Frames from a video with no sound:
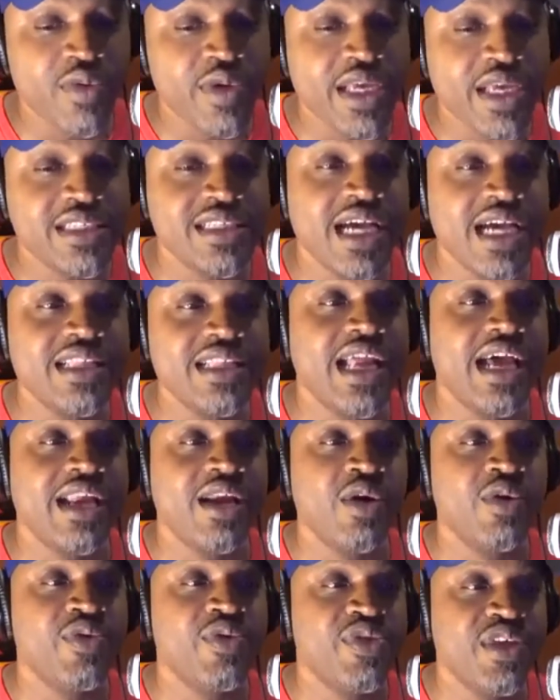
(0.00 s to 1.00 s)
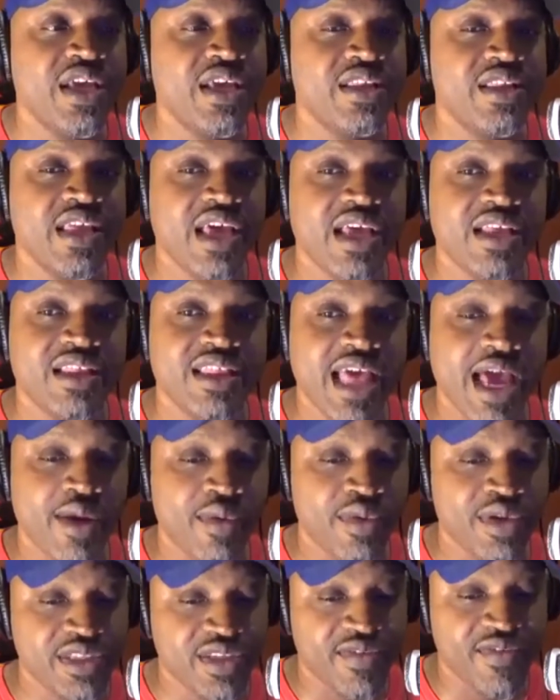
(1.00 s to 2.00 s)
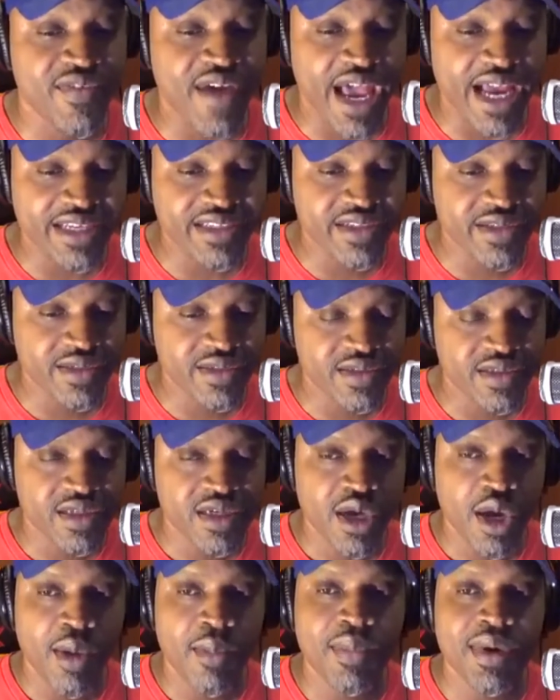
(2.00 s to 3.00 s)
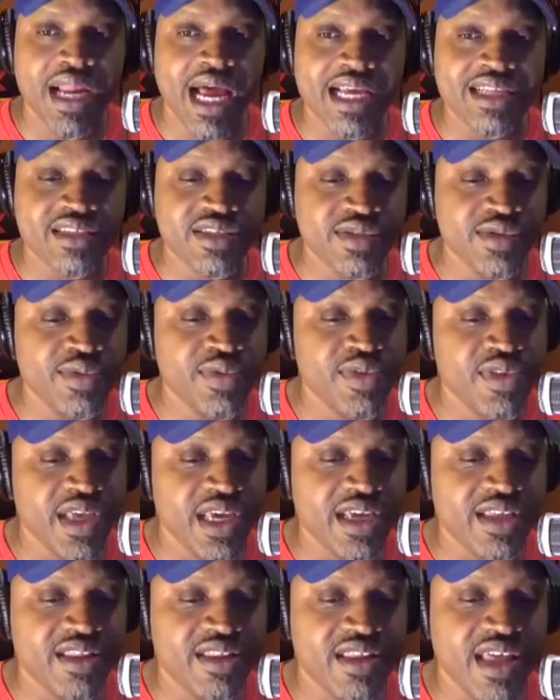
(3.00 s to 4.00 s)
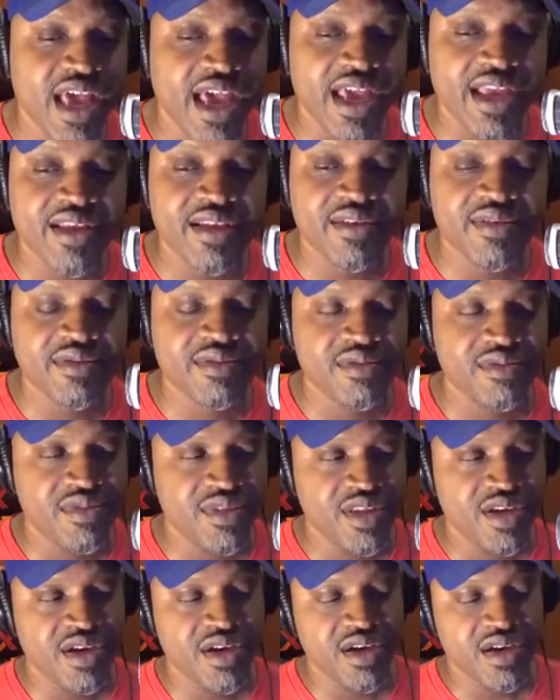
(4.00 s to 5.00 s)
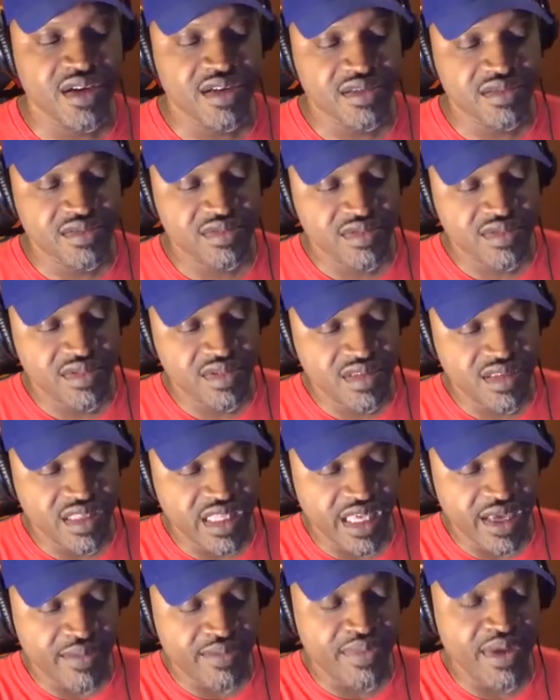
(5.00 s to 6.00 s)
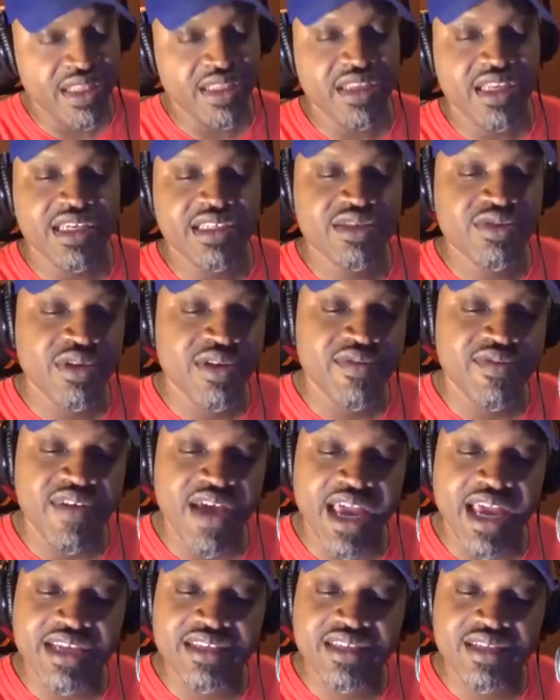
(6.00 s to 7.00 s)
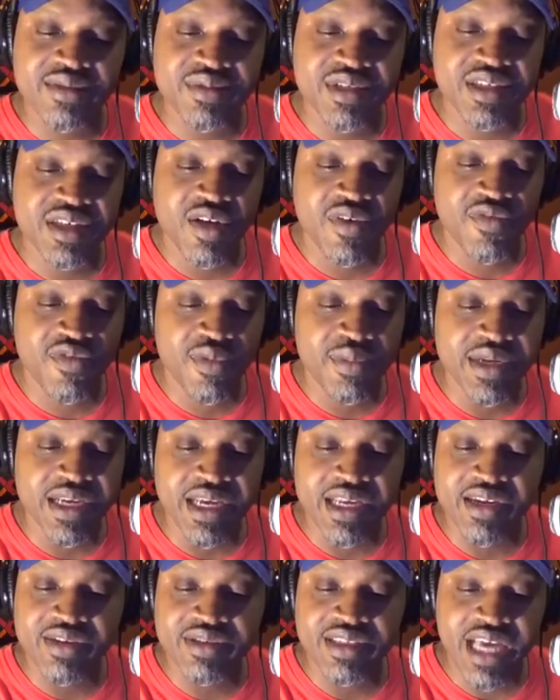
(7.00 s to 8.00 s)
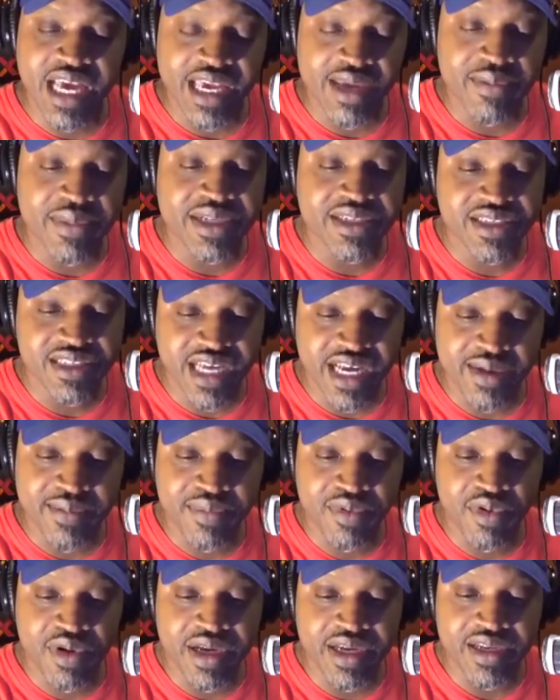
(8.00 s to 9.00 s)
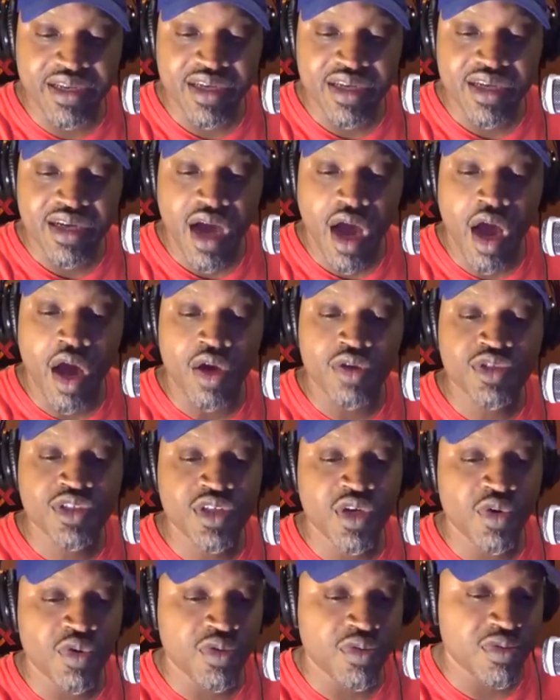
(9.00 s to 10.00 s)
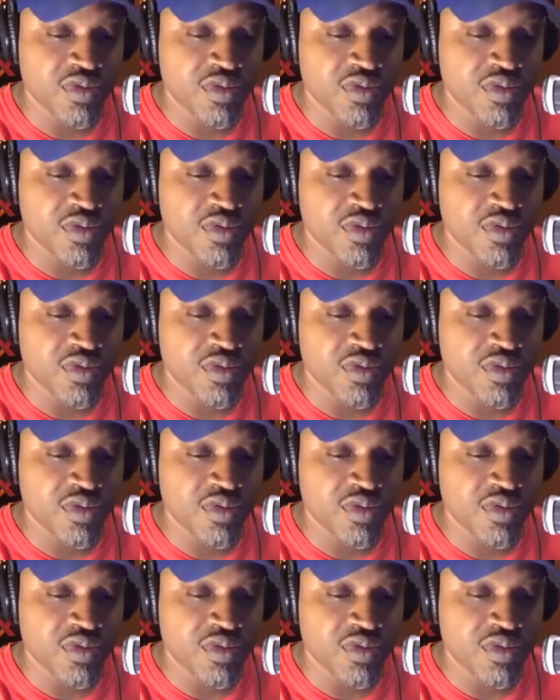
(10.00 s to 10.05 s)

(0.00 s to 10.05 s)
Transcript: It's not that I don't think that was a factor, but I do think that the ability to advance himself from an entertainment standpoint also